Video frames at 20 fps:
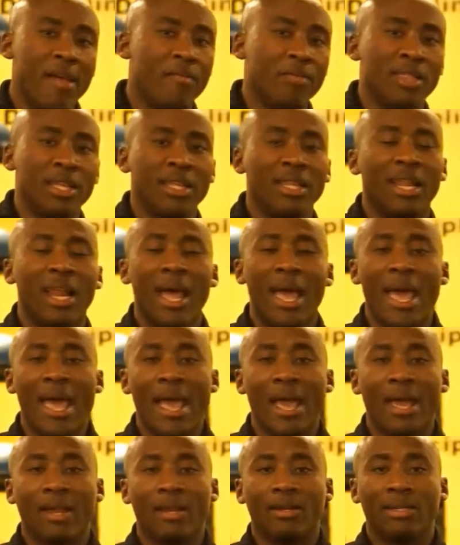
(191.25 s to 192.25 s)
everything that I
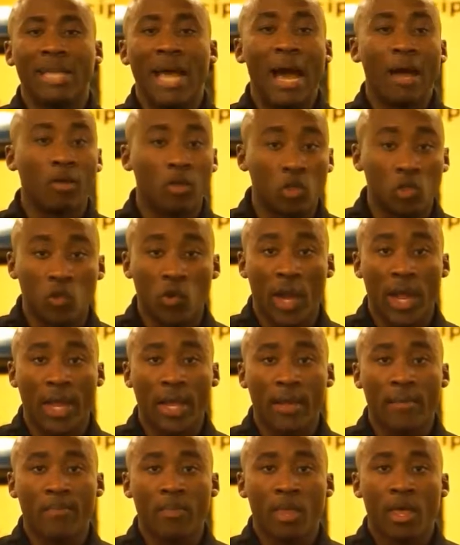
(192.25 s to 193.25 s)
had down the
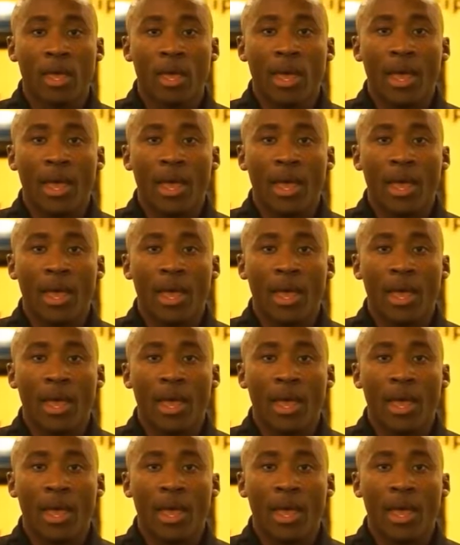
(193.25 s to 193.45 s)
drain.